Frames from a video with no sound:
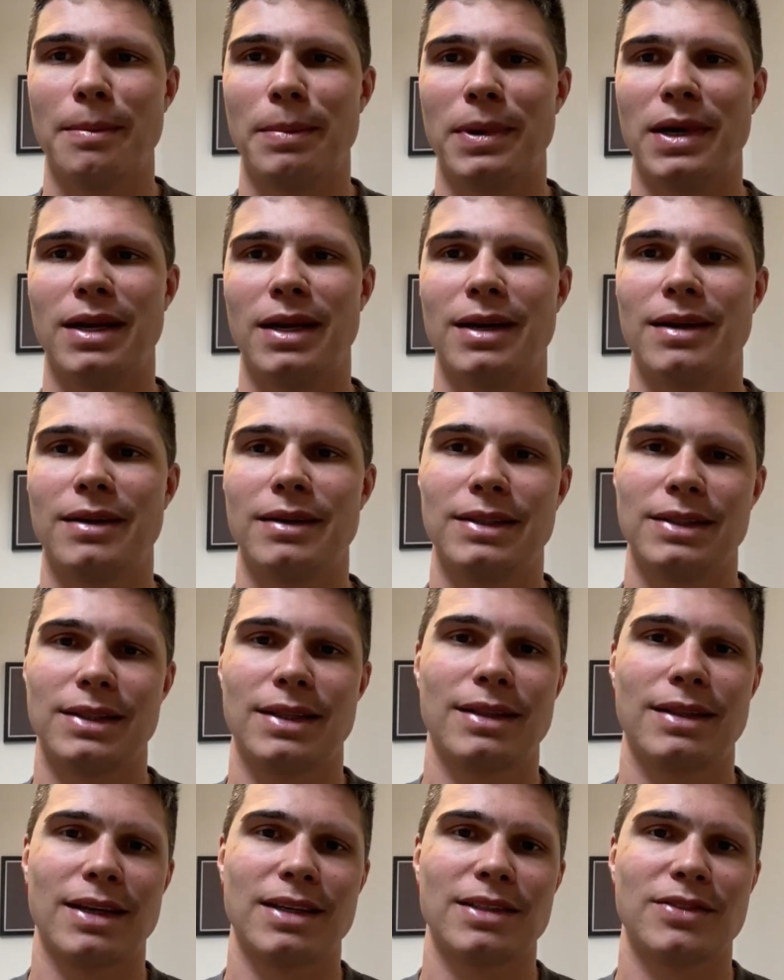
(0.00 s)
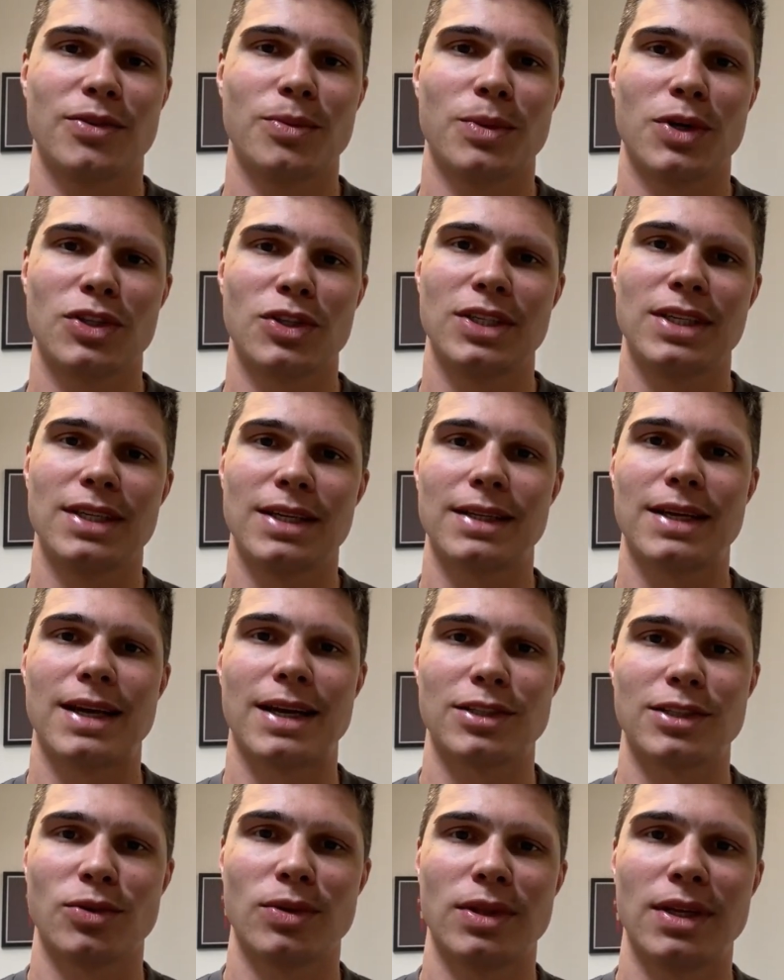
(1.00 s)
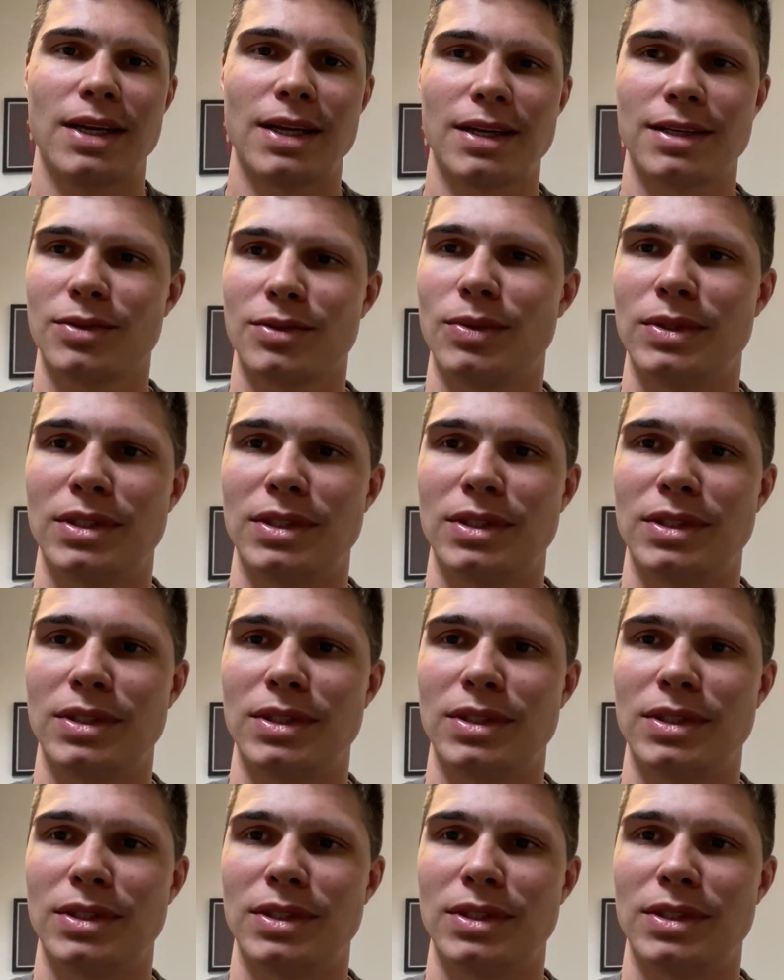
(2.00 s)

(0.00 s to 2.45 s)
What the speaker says: But thanks for watching. I'll catch you on the next